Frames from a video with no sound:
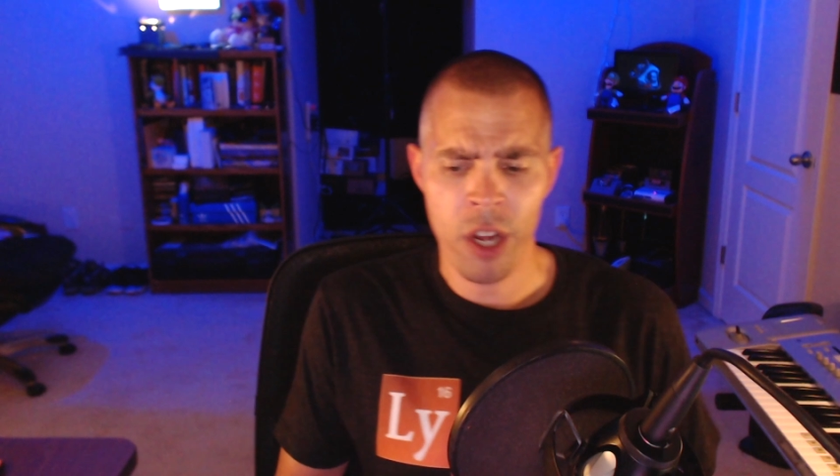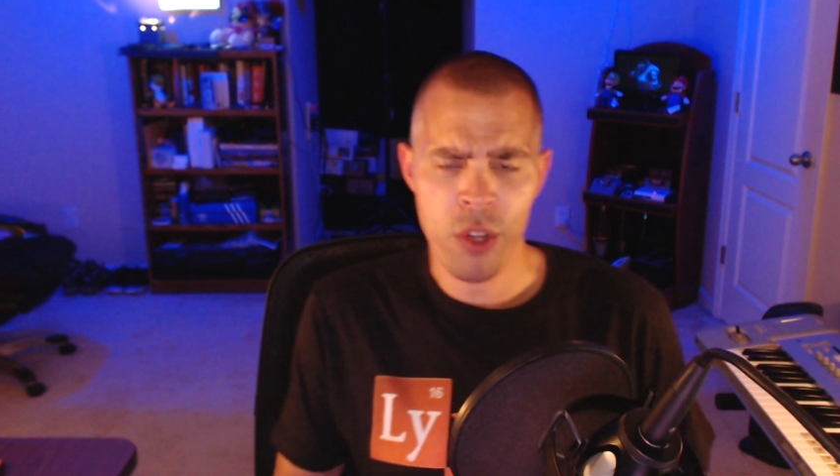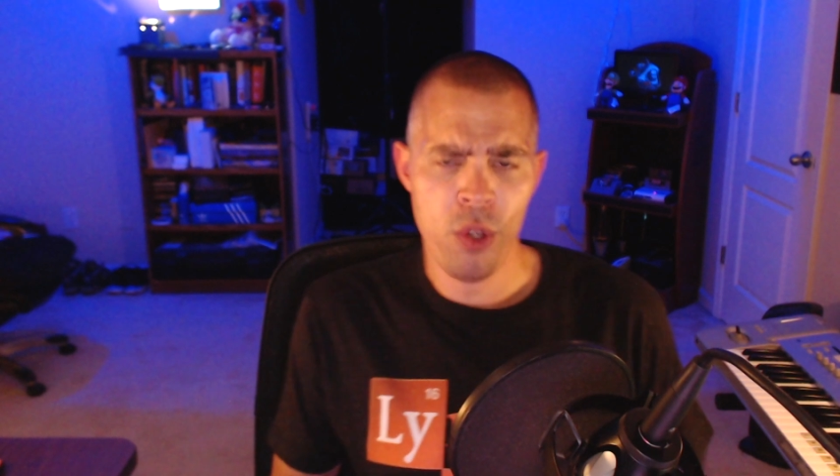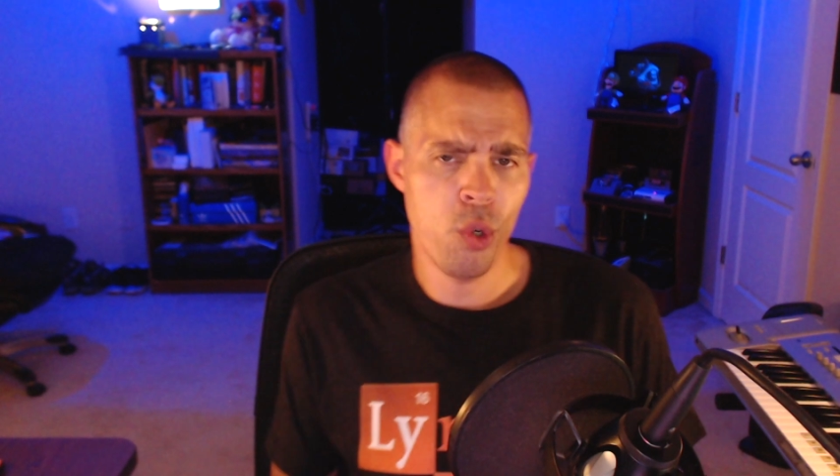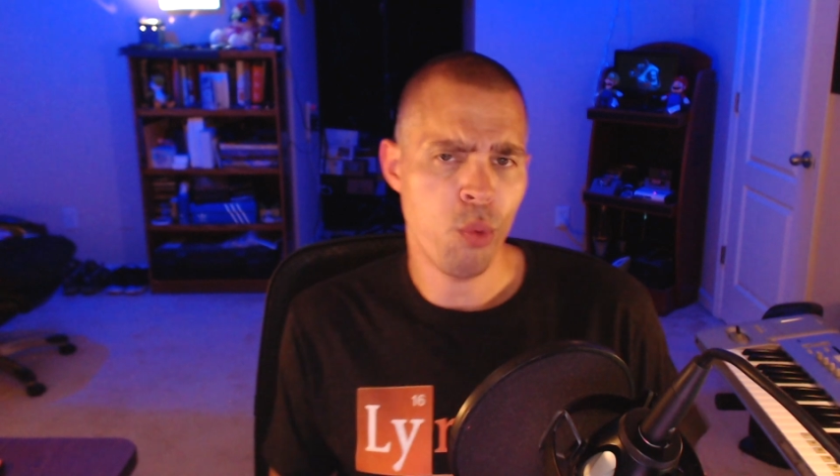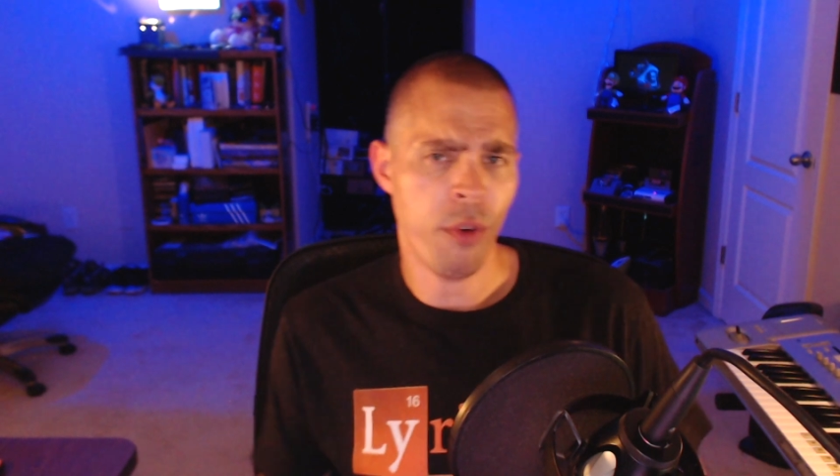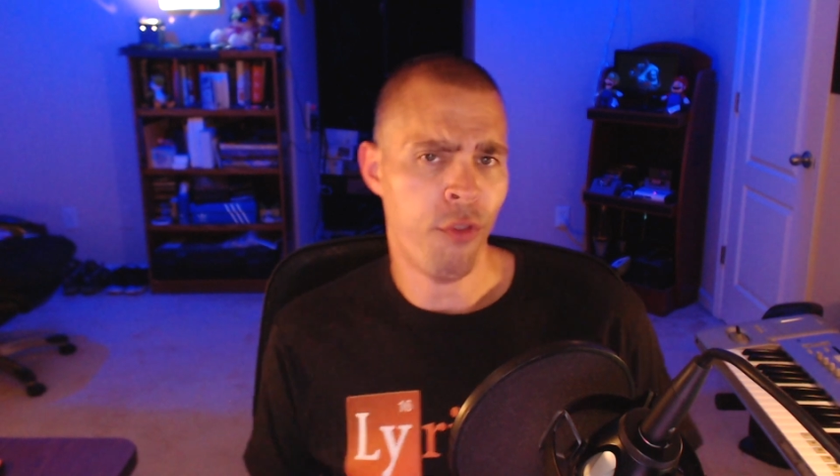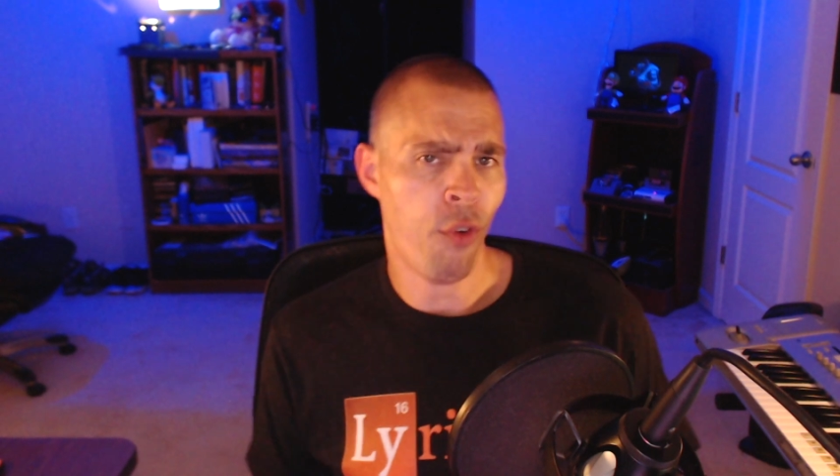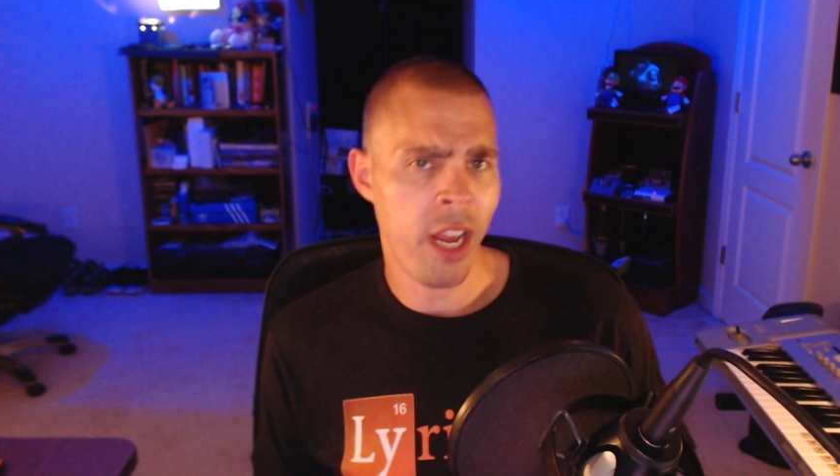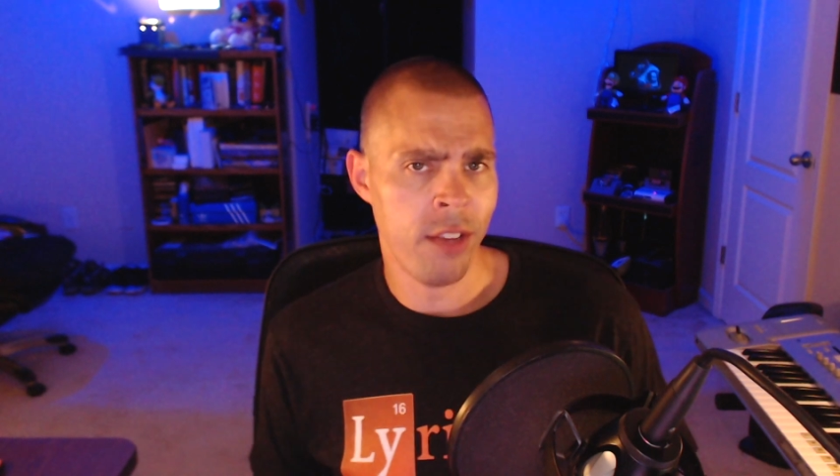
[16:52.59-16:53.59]
unusual
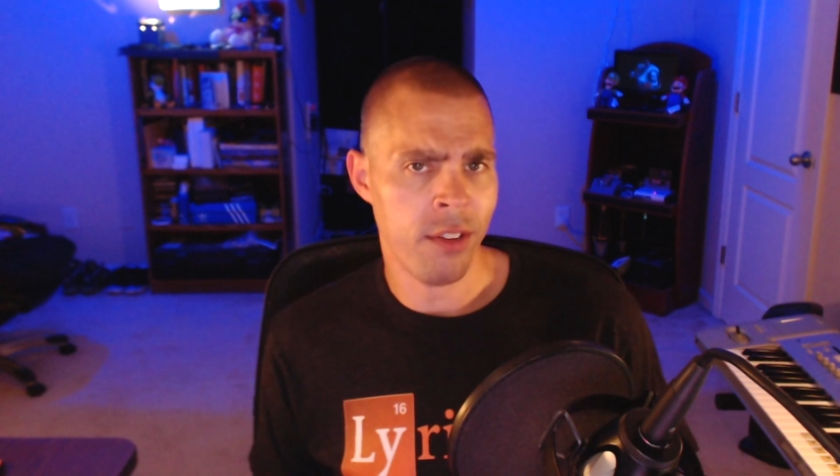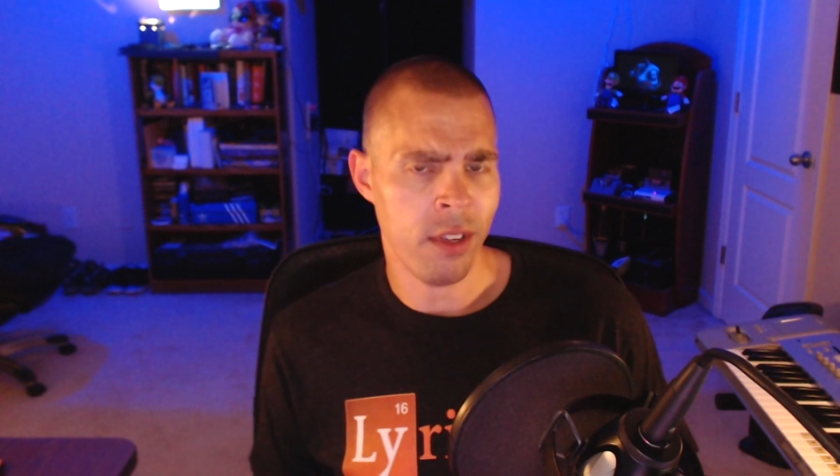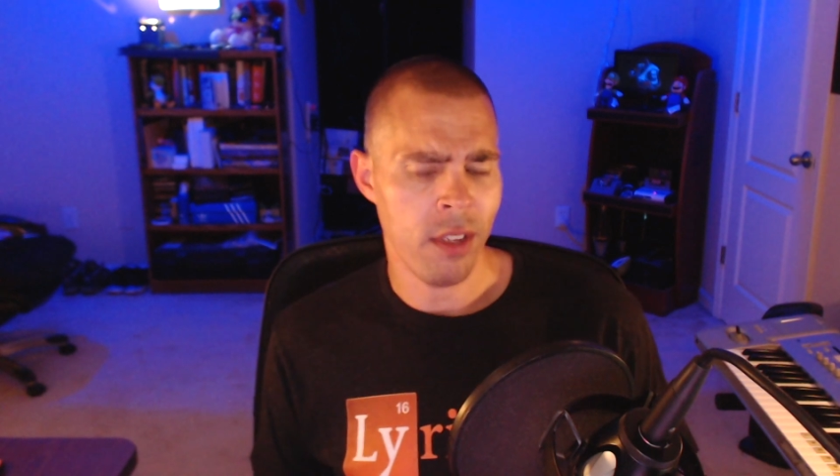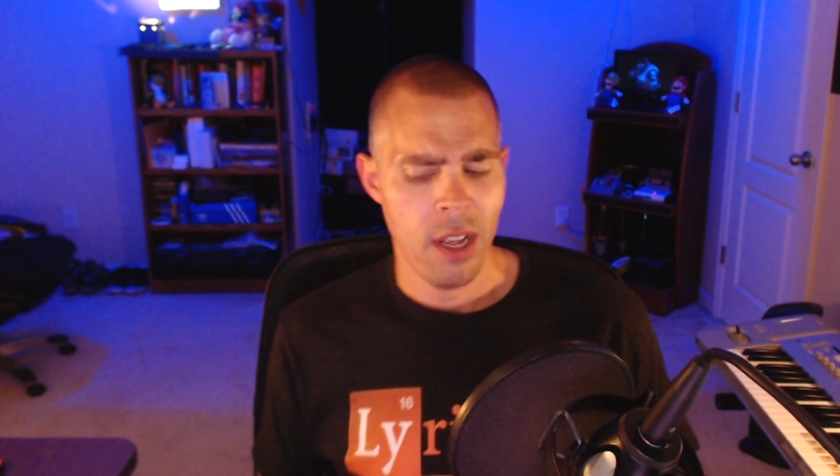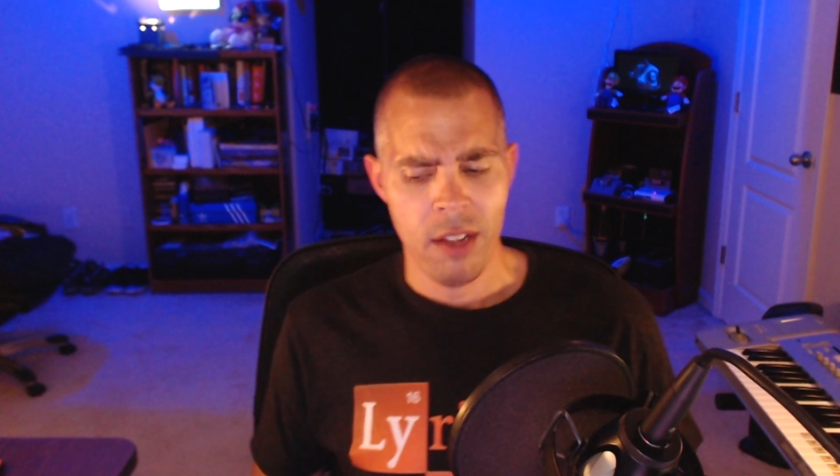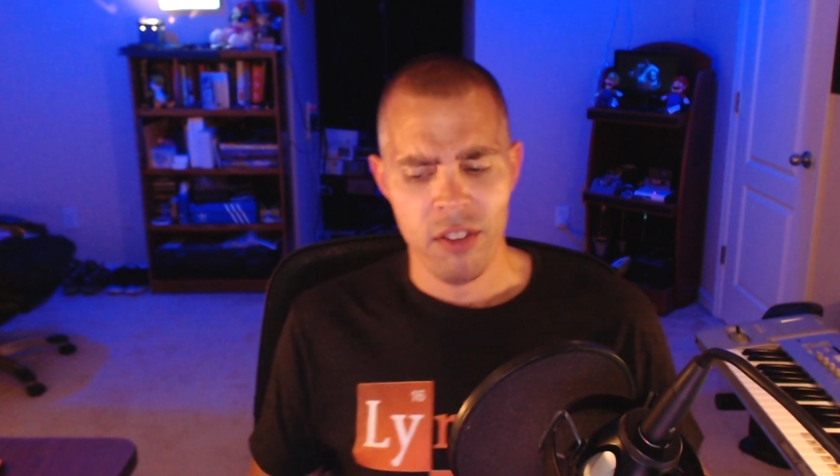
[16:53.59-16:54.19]
phrasing